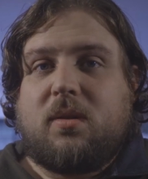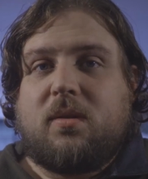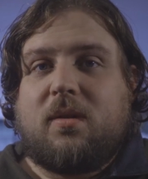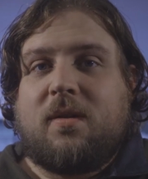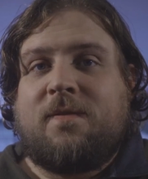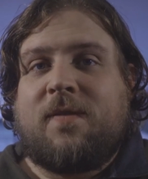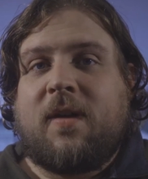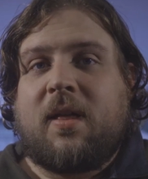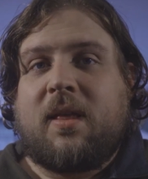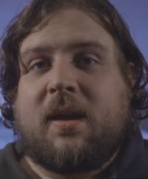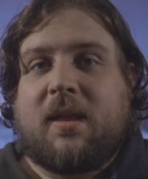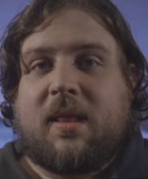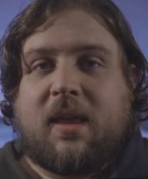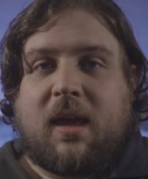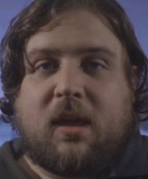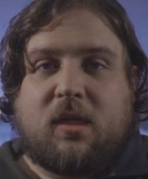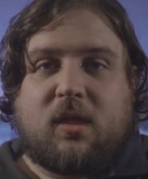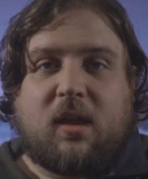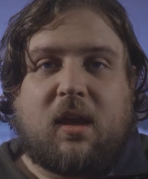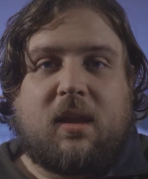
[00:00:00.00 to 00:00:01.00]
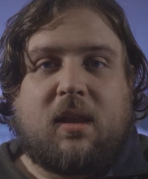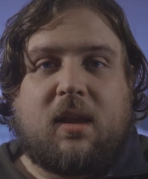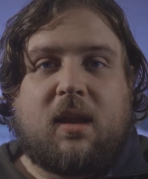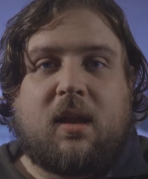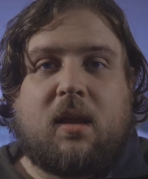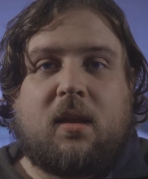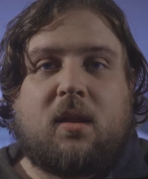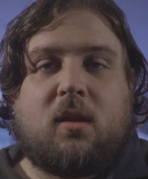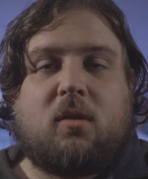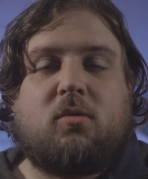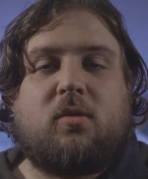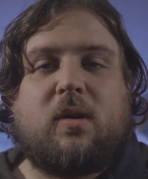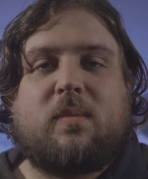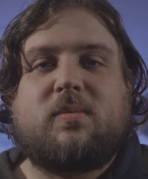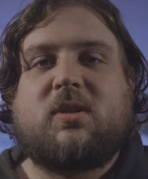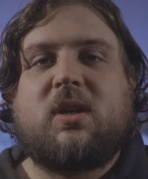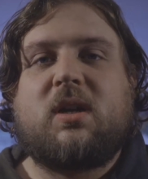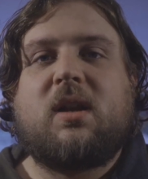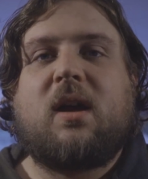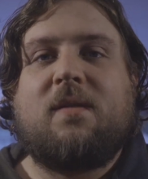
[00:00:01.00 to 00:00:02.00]
affiliate links in the
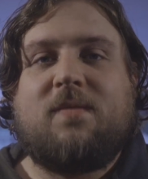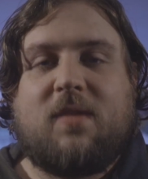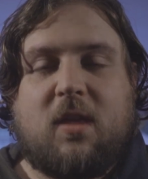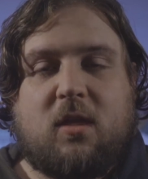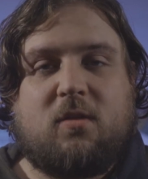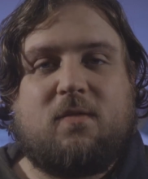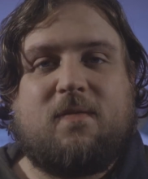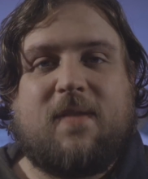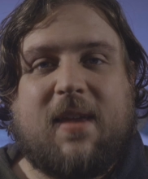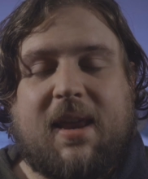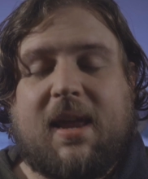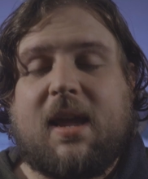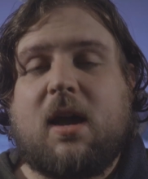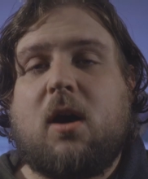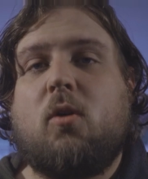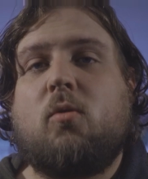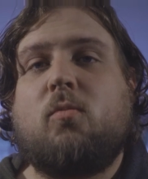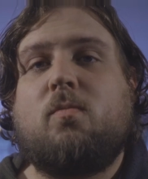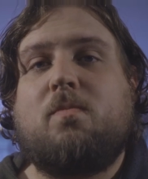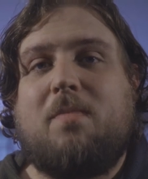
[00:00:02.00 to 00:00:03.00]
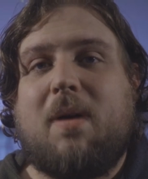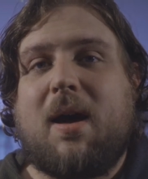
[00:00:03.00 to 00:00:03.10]
description of this video,